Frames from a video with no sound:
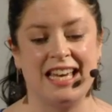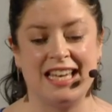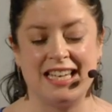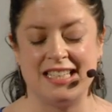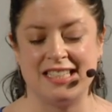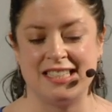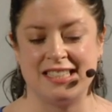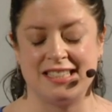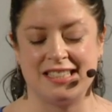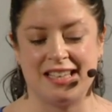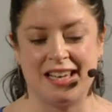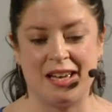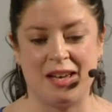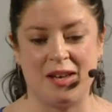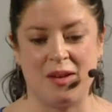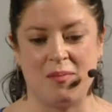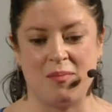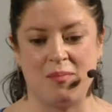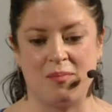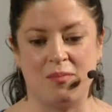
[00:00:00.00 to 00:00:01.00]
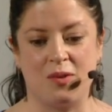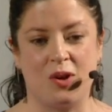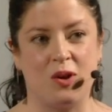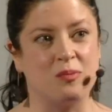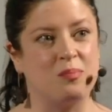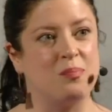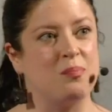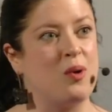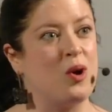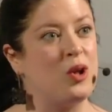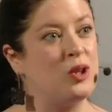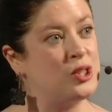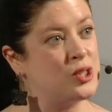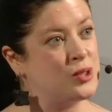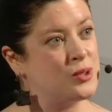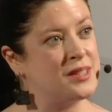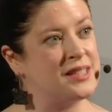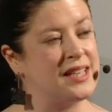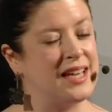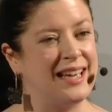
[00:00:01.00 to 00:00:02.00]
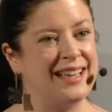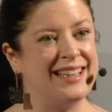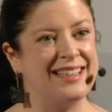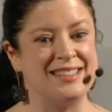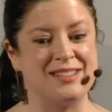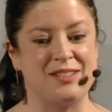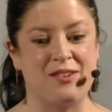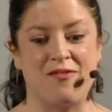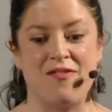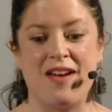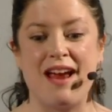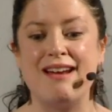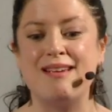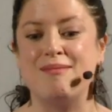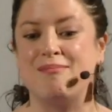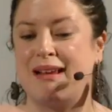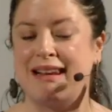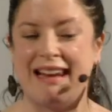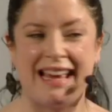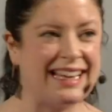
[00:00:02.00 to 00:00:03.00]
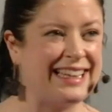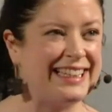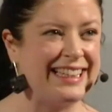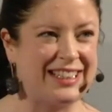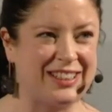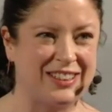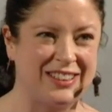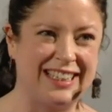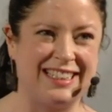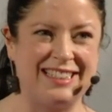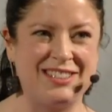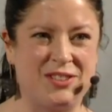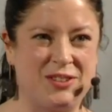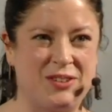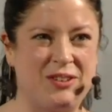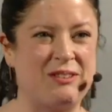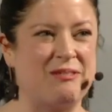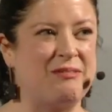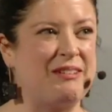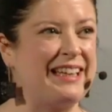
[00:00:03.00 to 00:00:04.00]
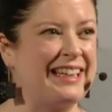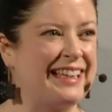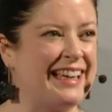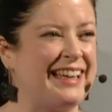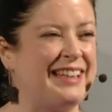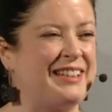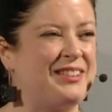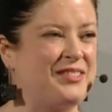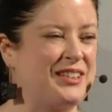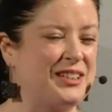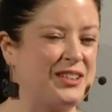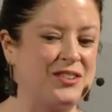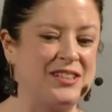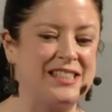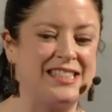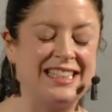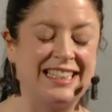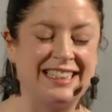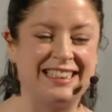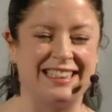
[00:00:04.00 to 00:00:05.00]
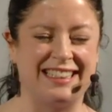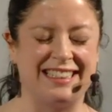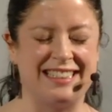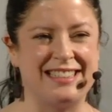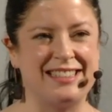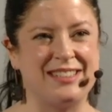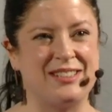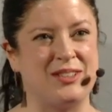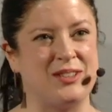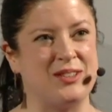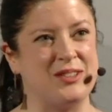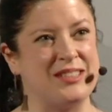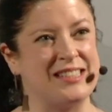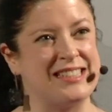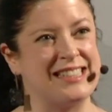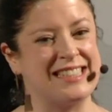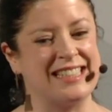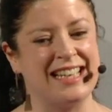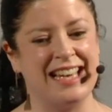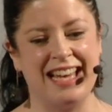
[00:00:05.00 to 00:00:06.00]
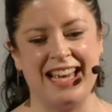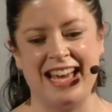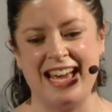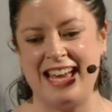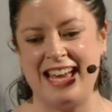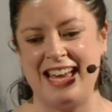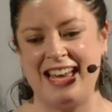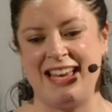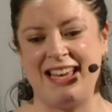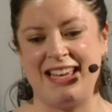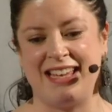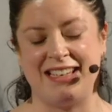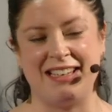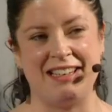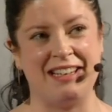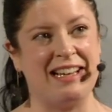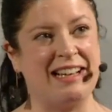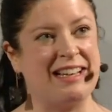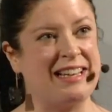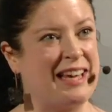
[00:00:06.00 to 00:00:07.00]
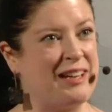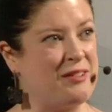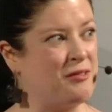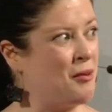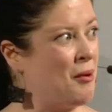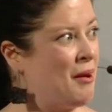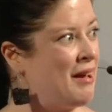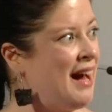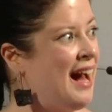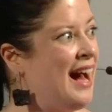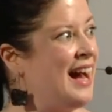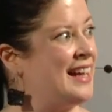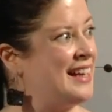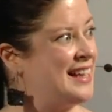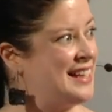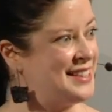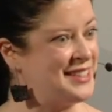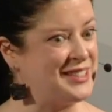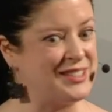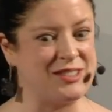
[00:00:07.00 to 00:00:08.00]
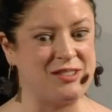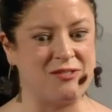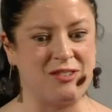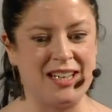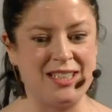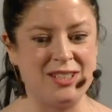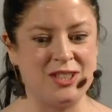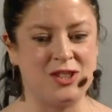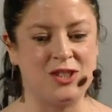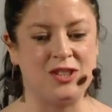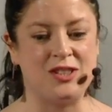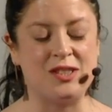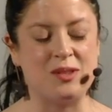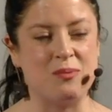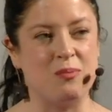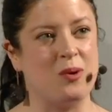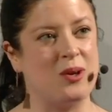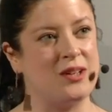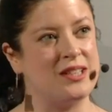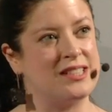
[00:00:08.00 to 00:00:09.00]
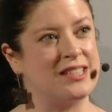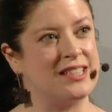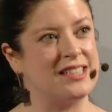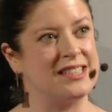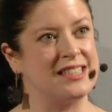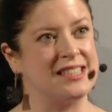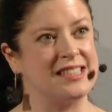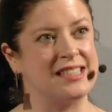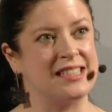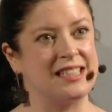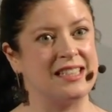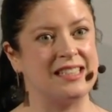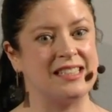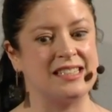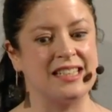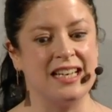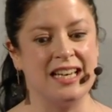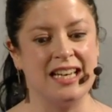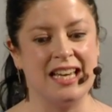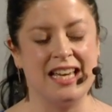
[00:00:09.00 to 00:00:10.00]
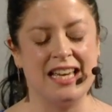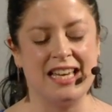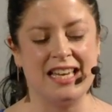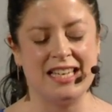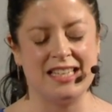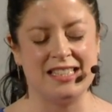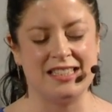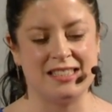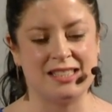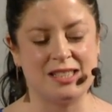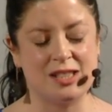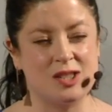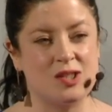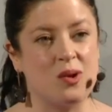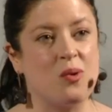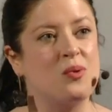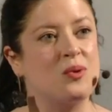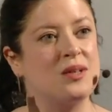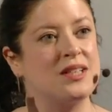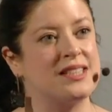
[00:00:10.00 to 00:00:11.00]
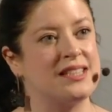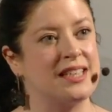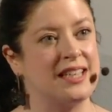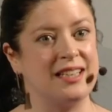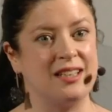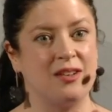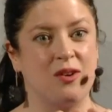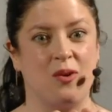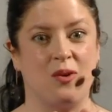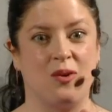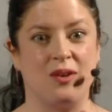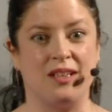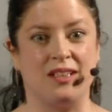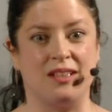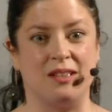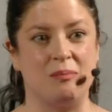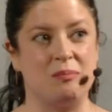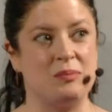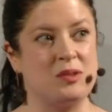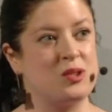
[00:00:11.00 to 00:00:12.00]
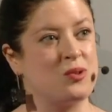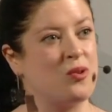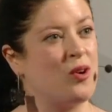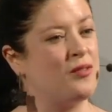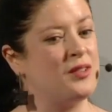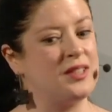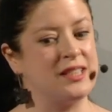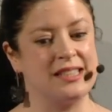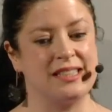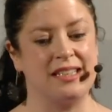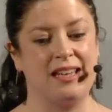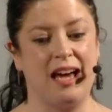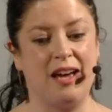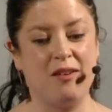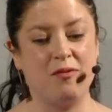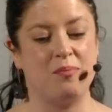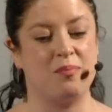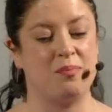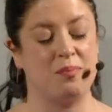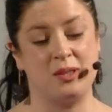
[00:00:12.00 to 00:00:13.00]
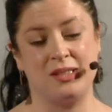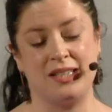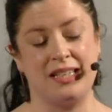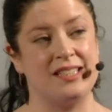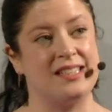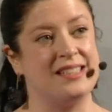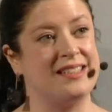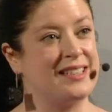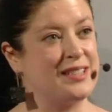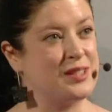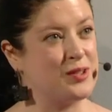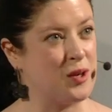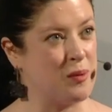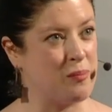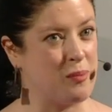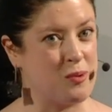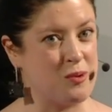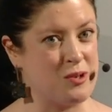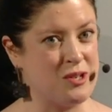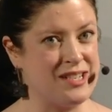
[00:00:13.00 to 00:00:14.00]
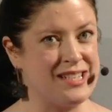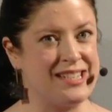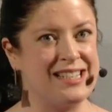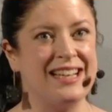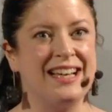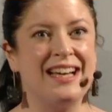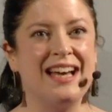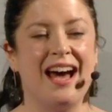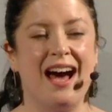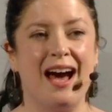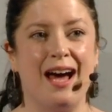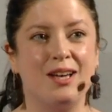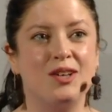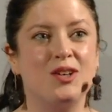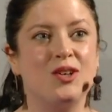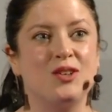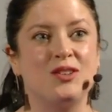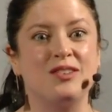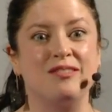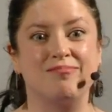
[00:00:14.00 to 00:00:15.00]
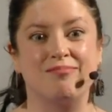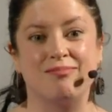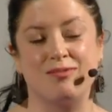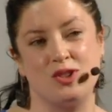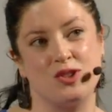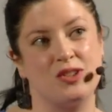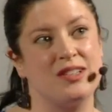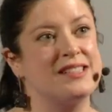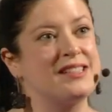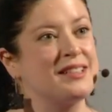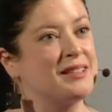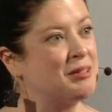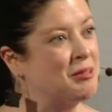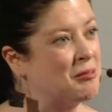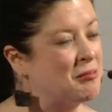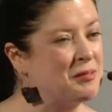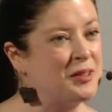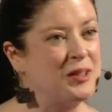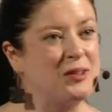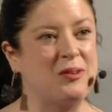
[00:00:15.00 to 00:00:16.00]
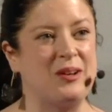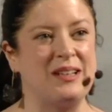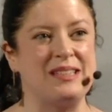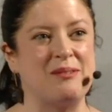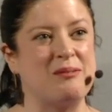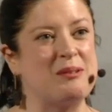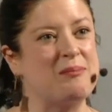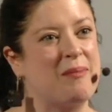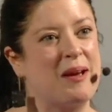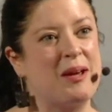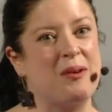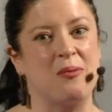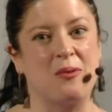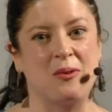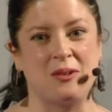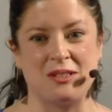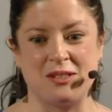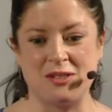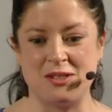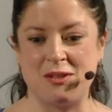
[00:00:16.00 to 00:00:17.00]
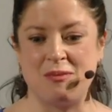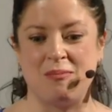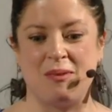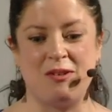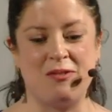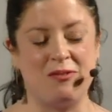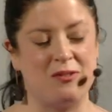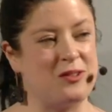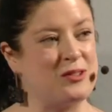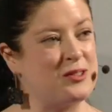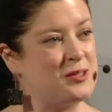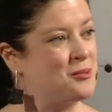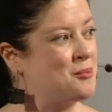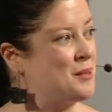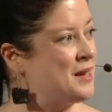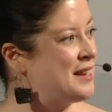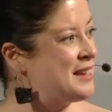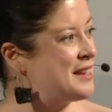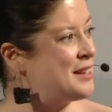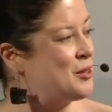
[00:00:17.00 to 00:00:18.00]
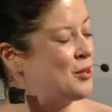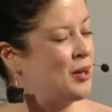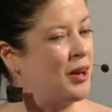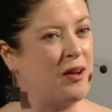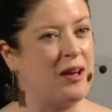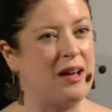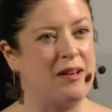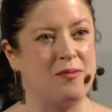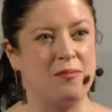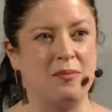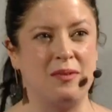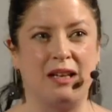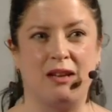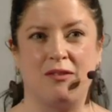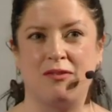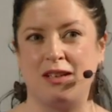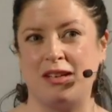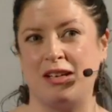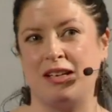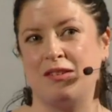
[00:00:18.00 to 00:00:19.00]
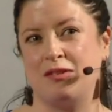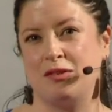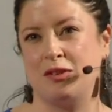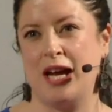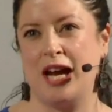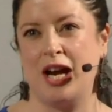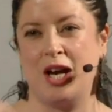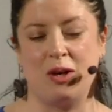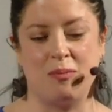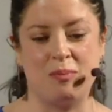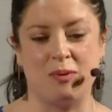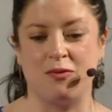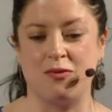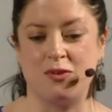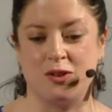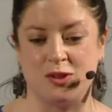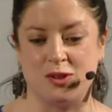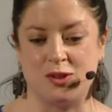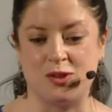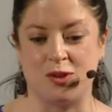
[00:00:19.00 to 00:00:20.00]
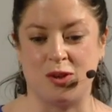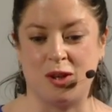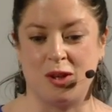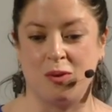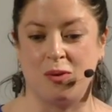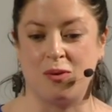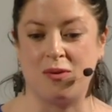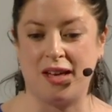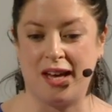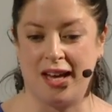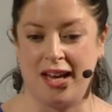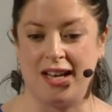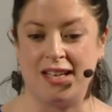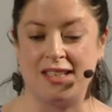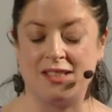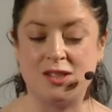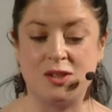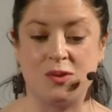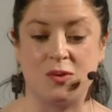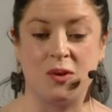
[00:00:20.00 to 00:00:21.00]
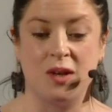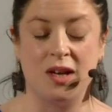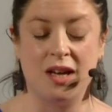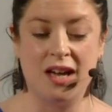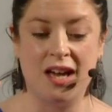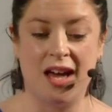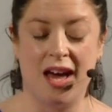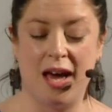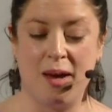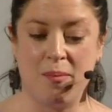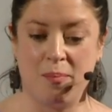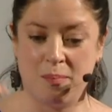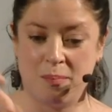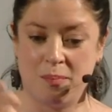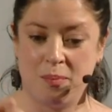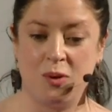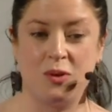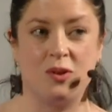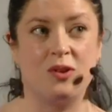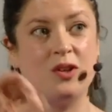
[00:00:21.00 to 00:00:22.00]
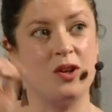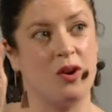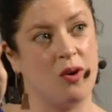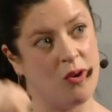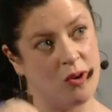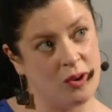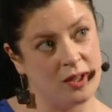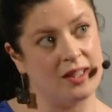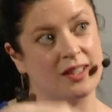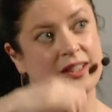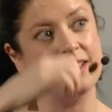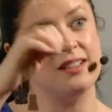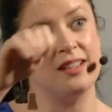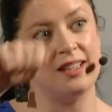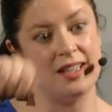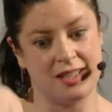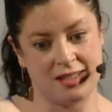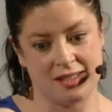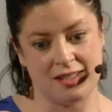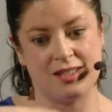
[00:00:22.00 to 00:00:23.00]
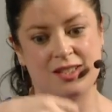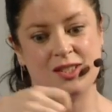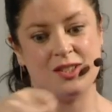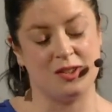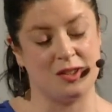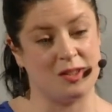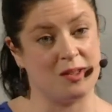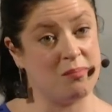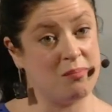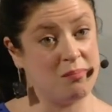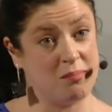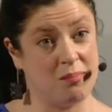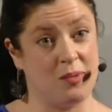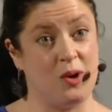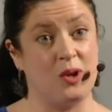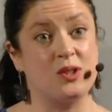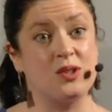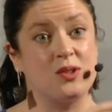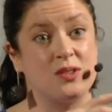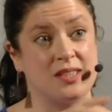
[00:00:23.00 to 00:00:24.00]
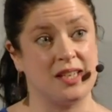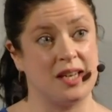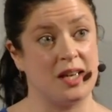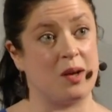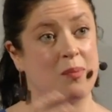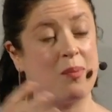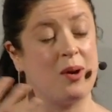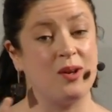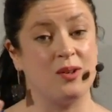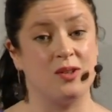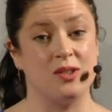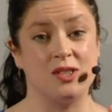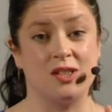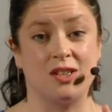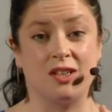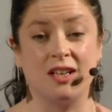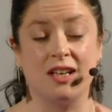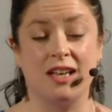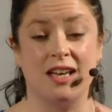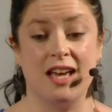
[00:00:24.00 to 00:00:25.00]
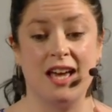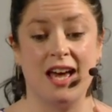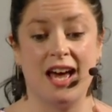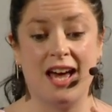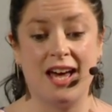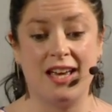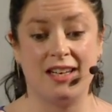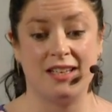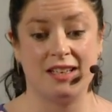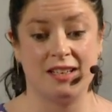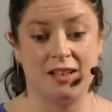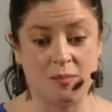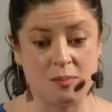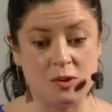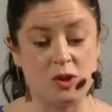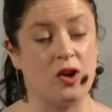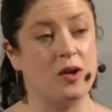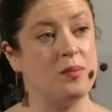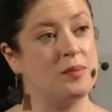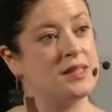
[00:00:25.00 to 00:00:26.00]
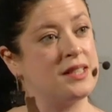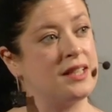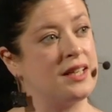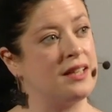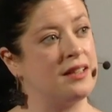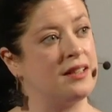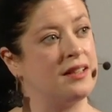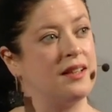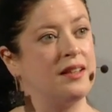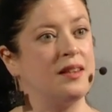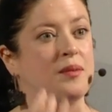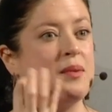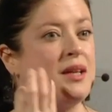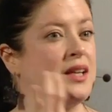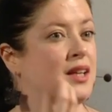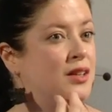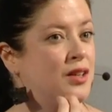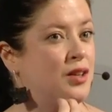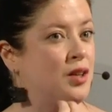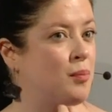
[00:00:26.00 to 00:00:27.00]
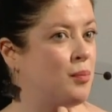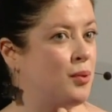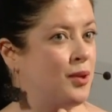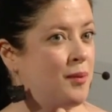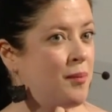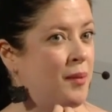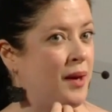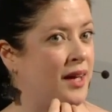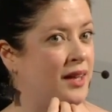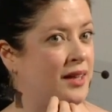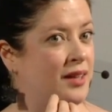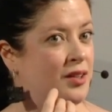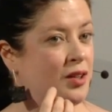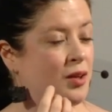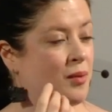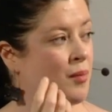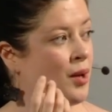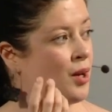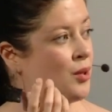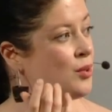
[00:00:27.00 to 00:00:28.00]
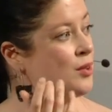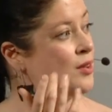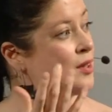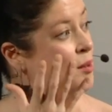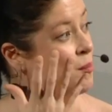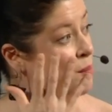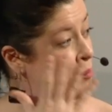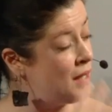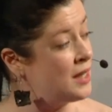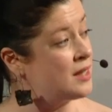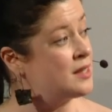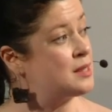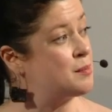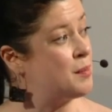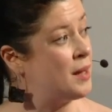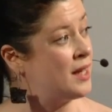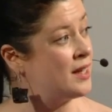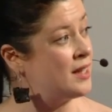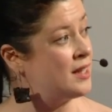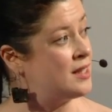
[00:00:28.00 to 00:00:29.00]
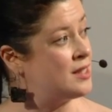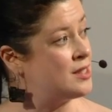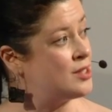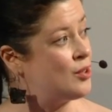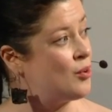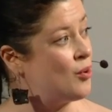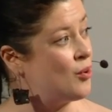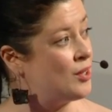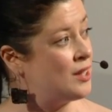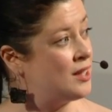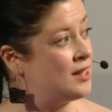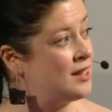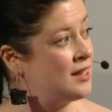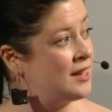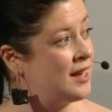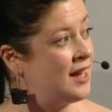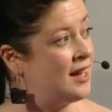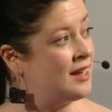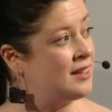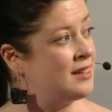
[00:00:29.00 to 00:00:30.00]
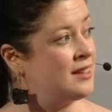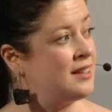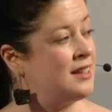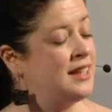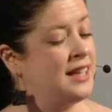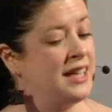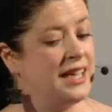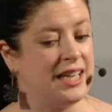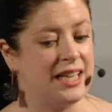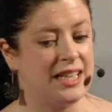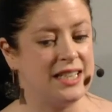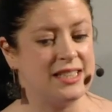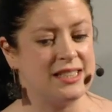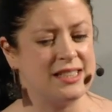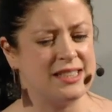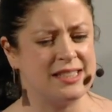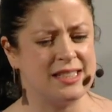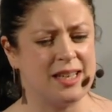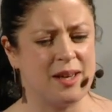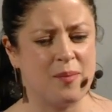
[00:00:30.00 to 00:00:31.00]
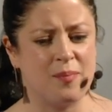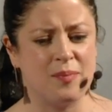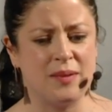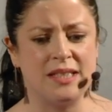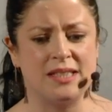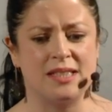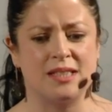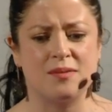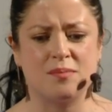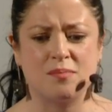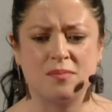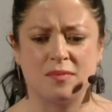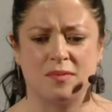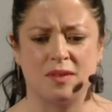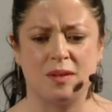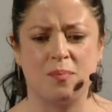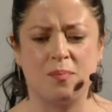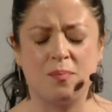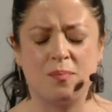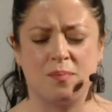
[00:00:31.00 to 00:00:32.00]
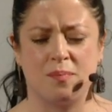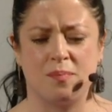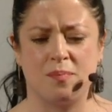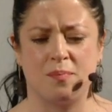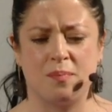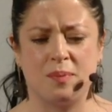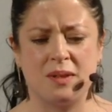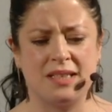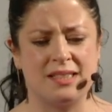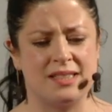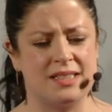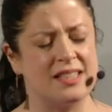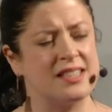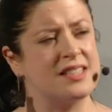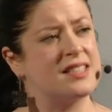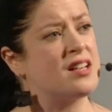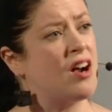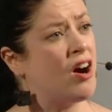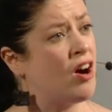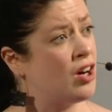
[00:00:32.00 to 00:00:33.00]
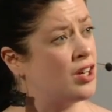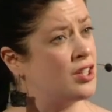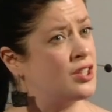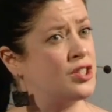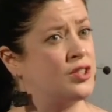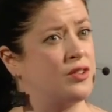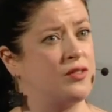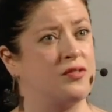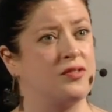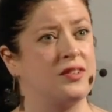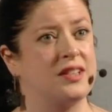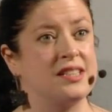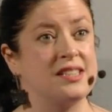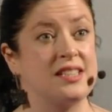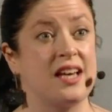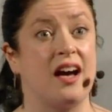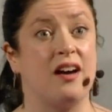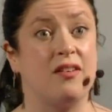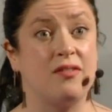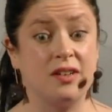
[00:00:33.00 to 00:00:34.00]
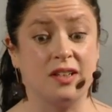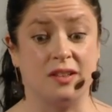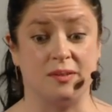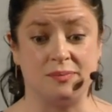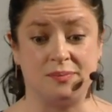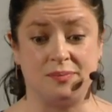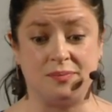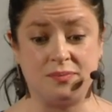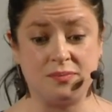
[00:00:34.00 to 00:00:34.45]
It's um, called maltosec. It's a very molecular gastronomy kind of ingredient that's used in kind of quite high-end restaurants. And what it does is it it soaks in oil. So obviously I've presented this on a board. I couldn't drizzle, you know, as I would, might want to my foods with, you know, a lot of lovely herb infused oil that I had. So I put the oil into the maltosec powder and it absorbs it in and the minute that you put it back in your mouth, it melts back into oil okay. again. It's um it's the it's the starch of cassava